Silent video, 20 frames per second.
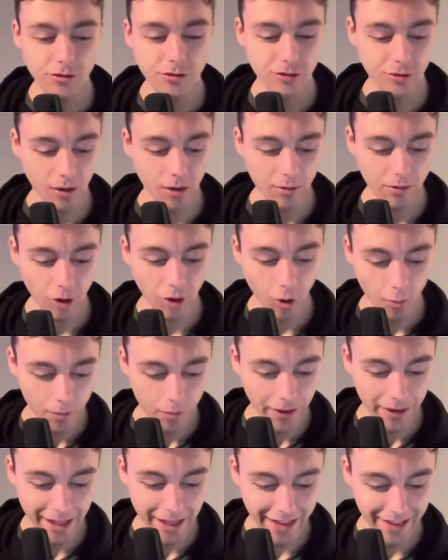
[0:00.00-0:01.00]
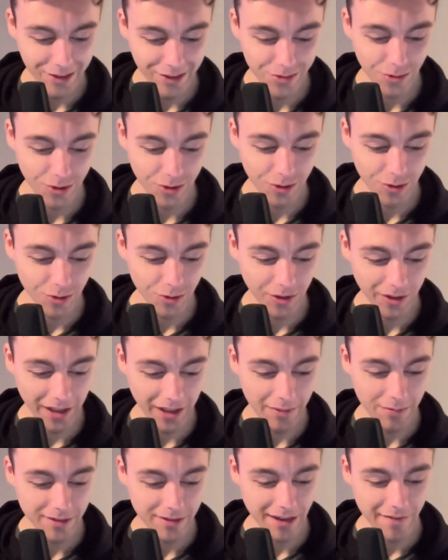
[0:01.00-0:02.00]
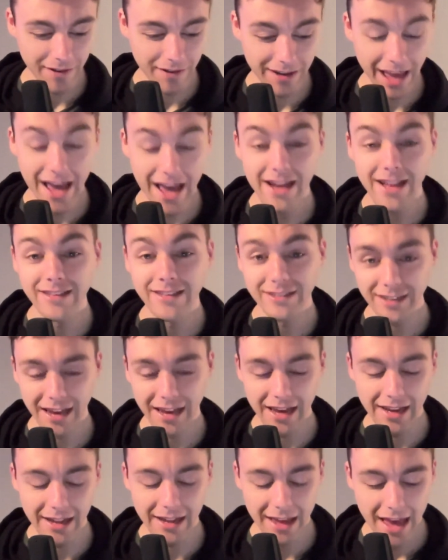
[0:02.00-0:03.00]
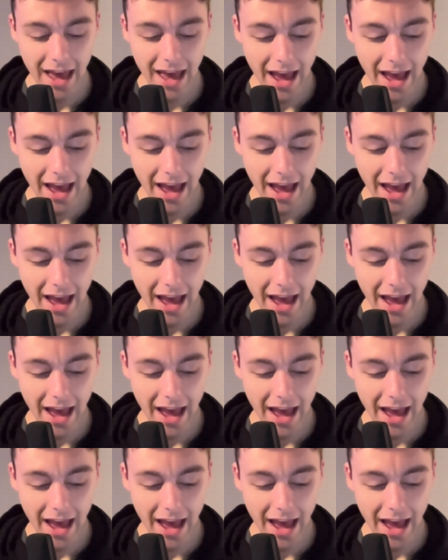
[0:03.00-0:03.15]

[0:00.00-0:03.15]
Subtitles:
So I was hoping that this would go to a game 7, and it did.